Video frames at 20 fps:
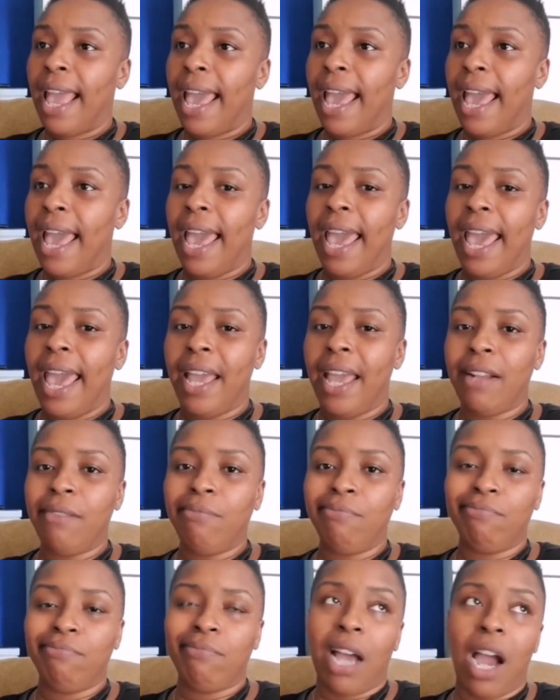and
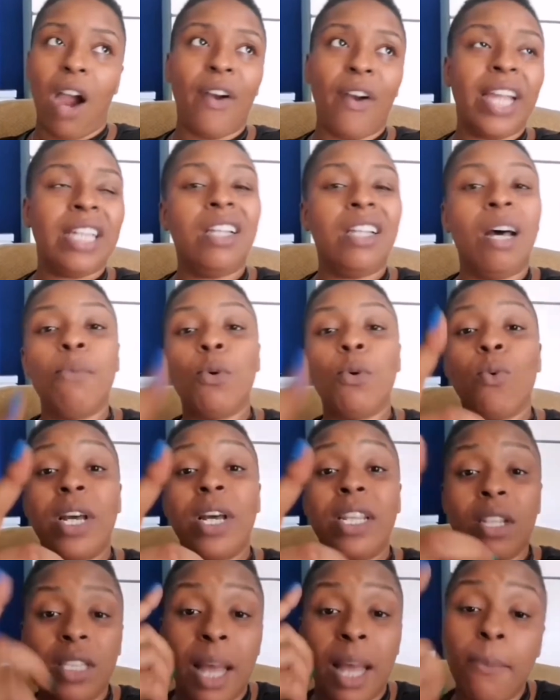all right, number
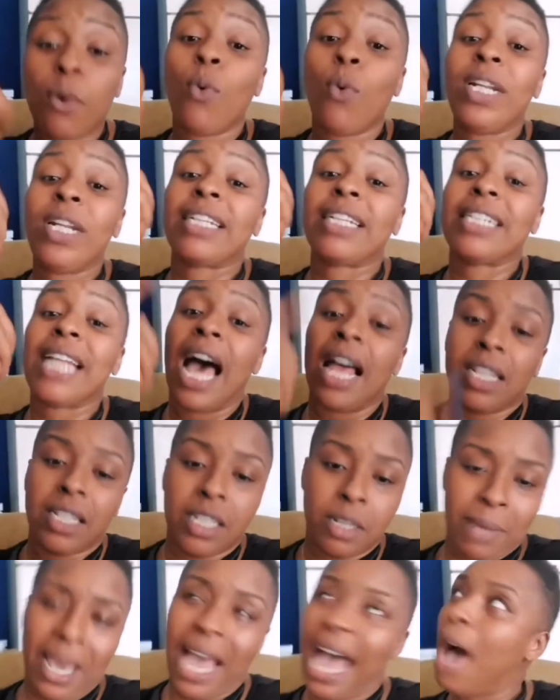one
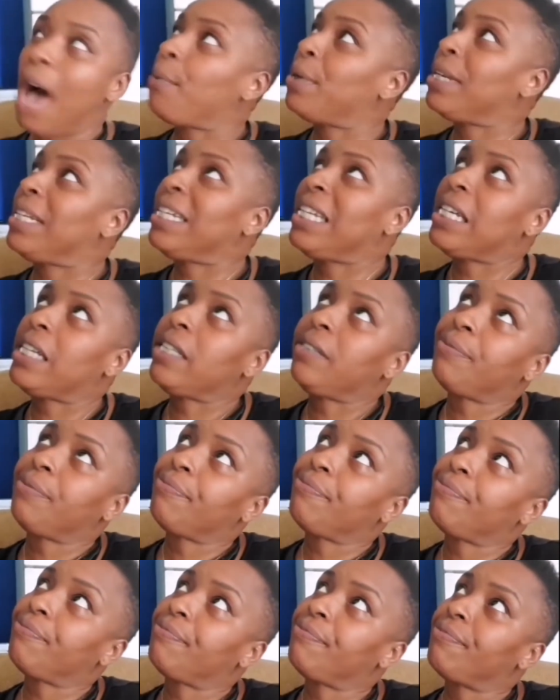acknowledgement I would need
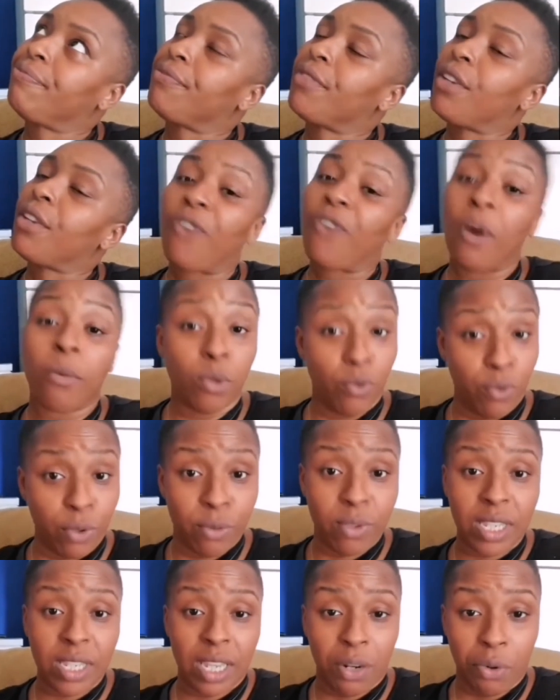from the
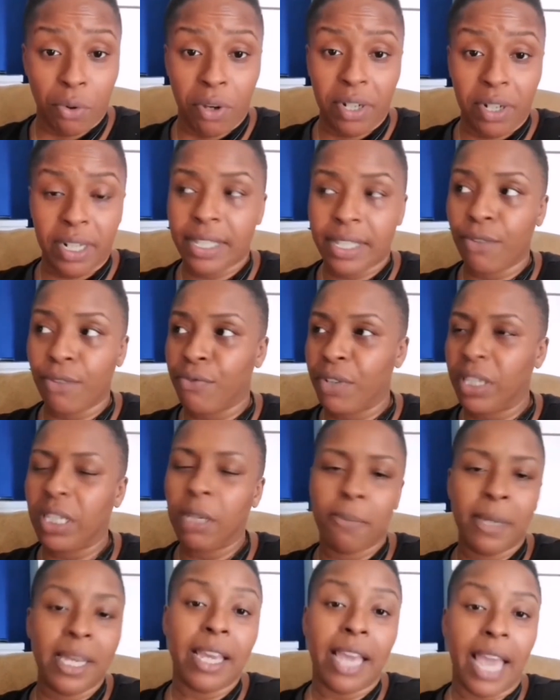Roots in order to really
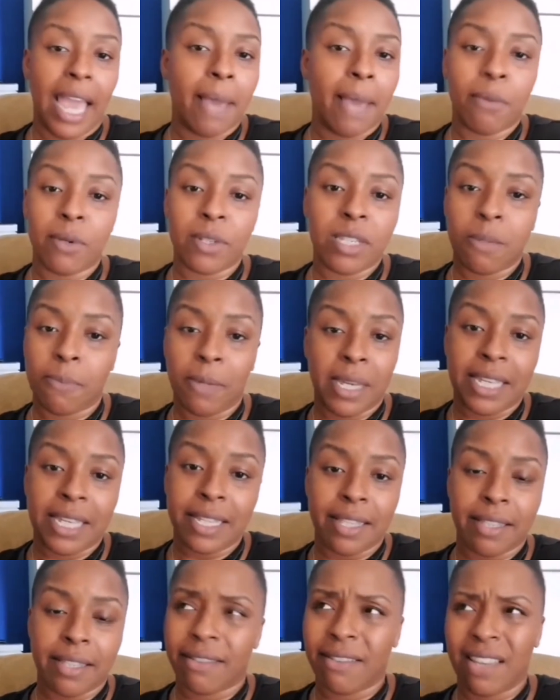be able to be
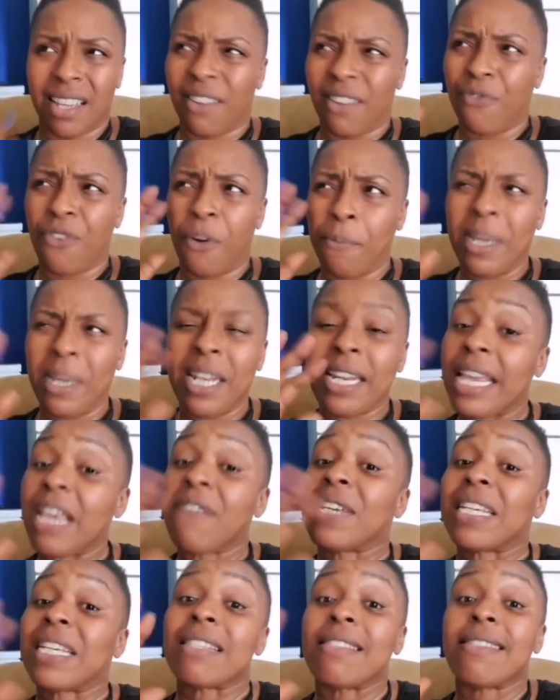for me to even
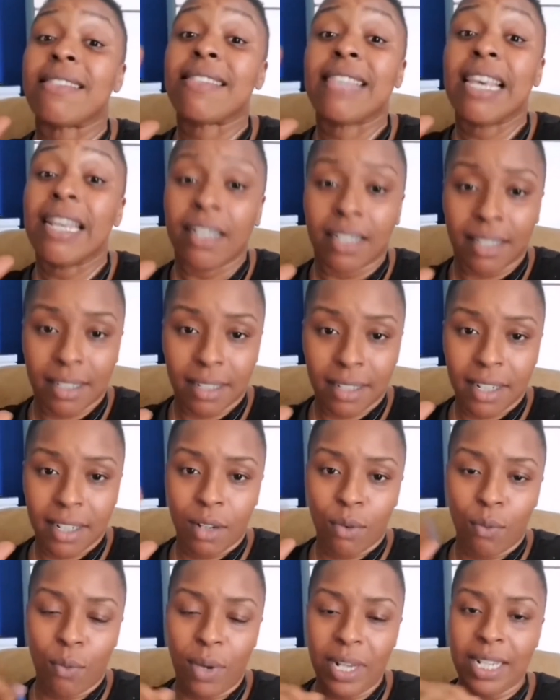consider
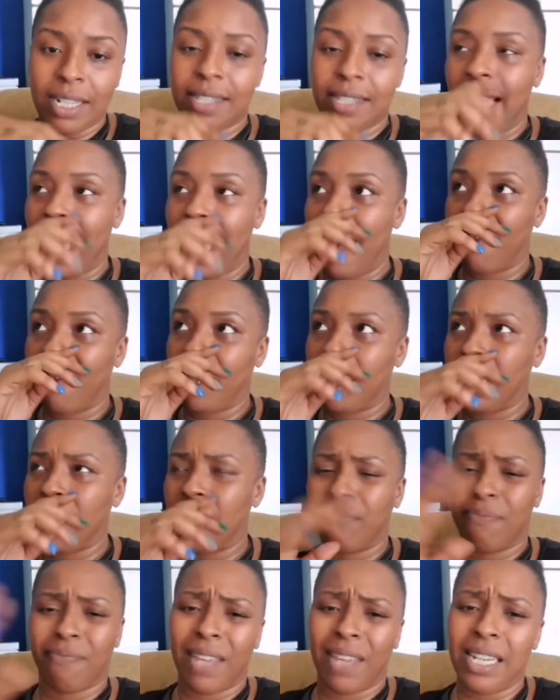wanting to have any
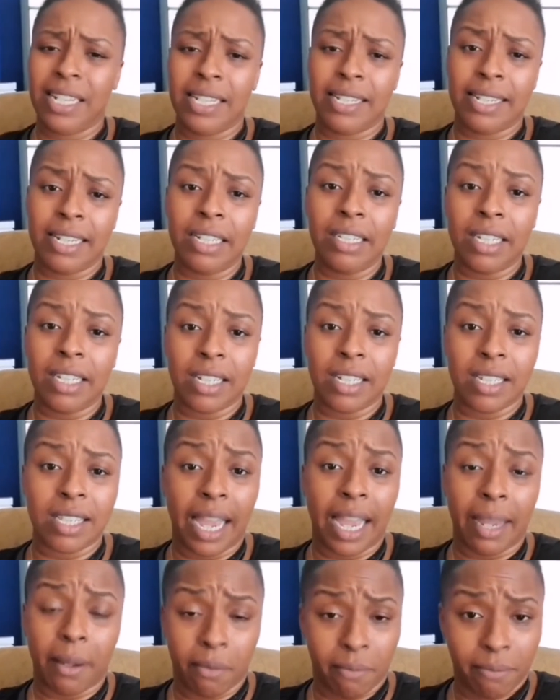dealings, like
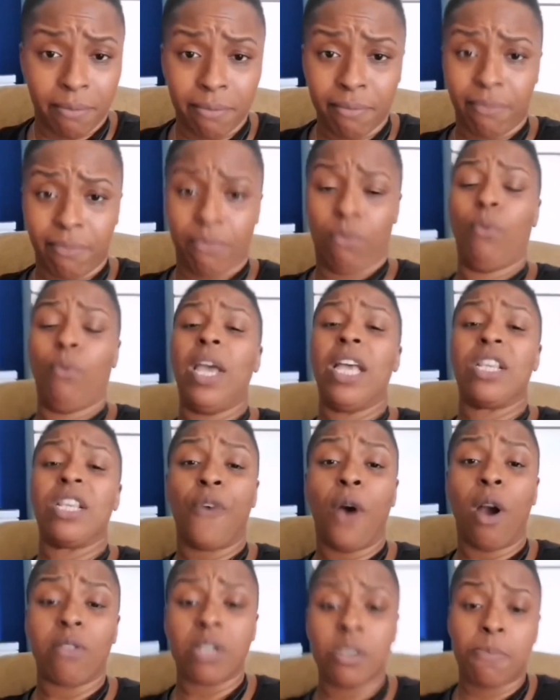as
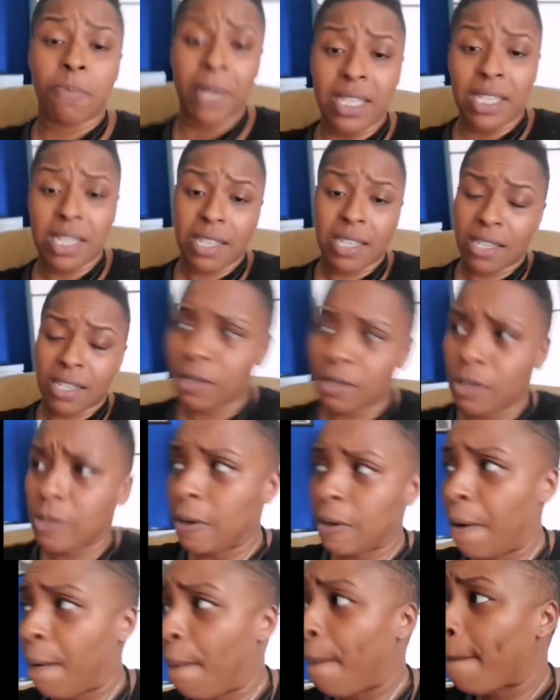far as business is
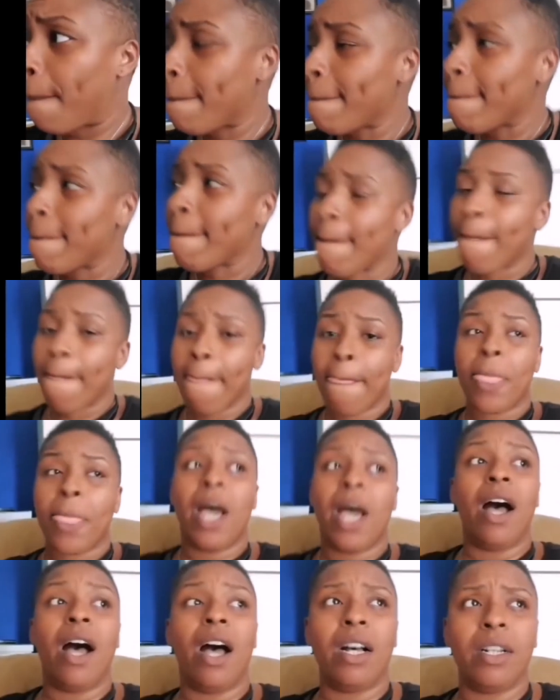concerned.
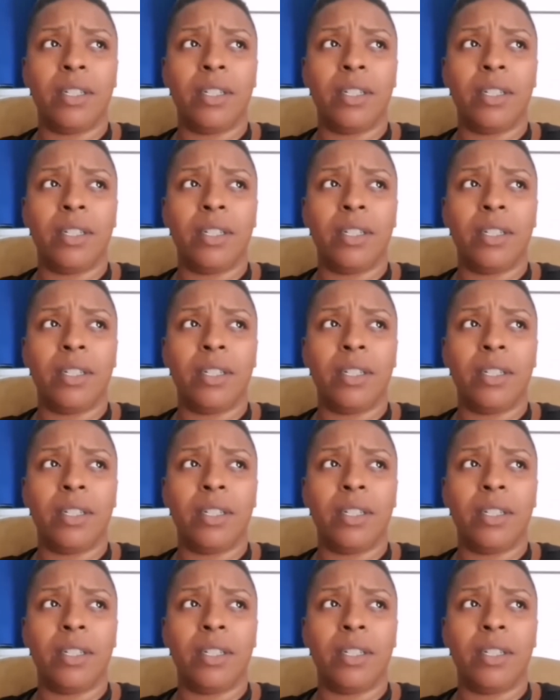I